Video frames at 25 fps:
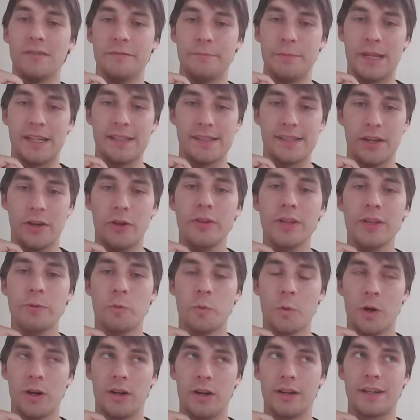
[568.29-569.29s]
because it only
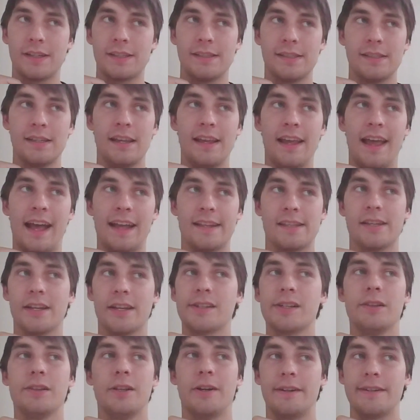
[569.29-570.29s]
works at such
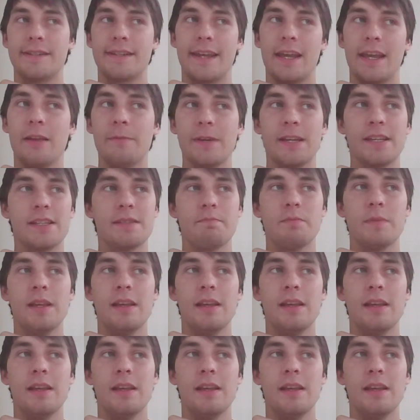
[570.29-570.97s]
a large scale because